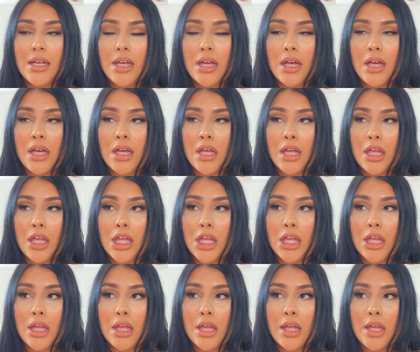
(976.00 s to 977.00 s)

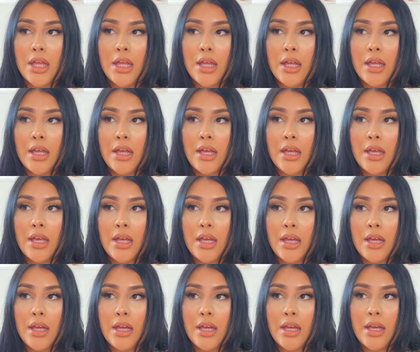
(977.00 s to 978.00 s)
uh,
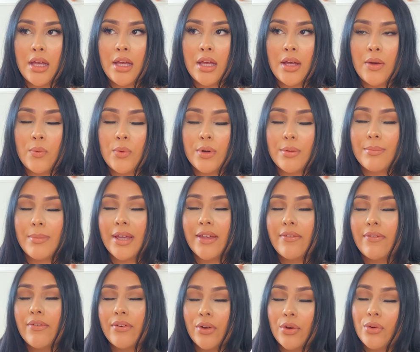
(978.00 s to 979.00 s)
where my
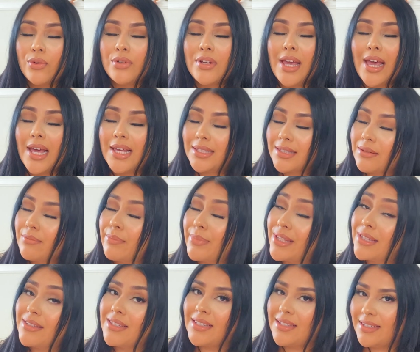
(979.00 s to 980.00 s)
phone hasn't
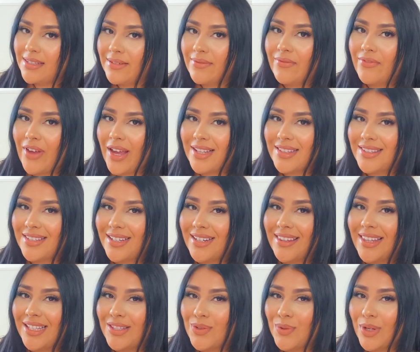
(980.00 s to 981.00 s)
been disinfected.
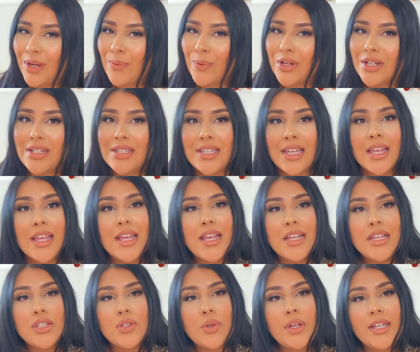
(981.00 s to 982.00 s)
That's what I want to say.
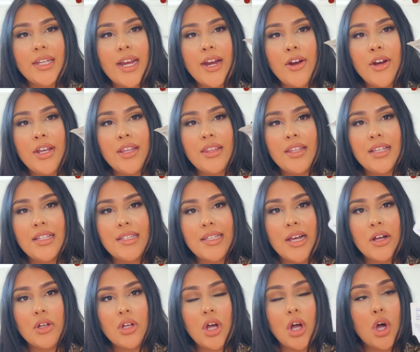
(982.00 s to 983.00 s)
So I carry these
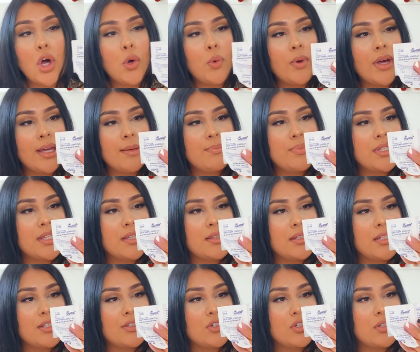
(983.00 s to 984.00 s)
alcohol wipes and
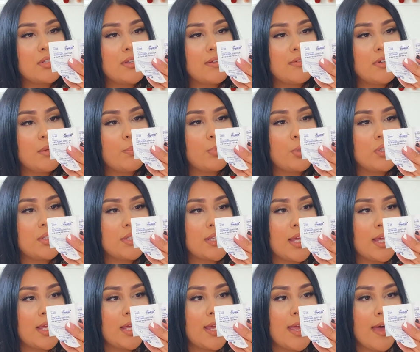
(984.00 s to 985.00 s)
these are
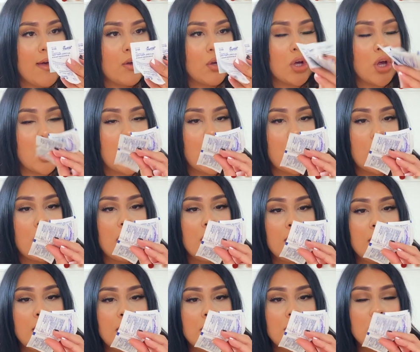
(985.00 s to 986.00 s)
70% alcohol.
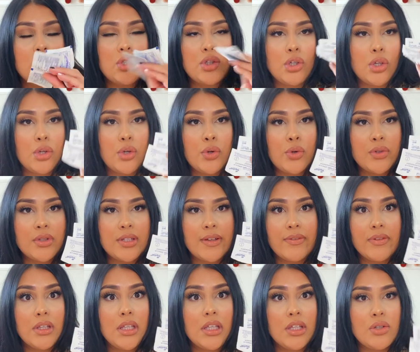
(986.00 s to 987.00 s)
So
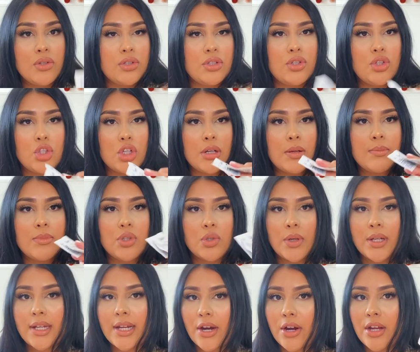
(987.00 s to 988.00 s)
definitely kills the germs. So
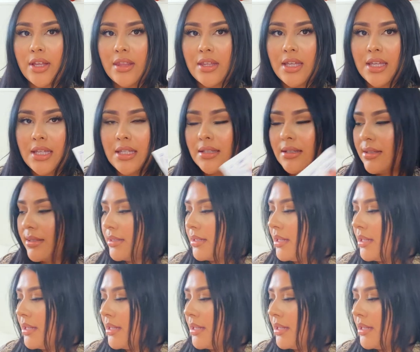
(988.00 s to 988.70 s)
I carry these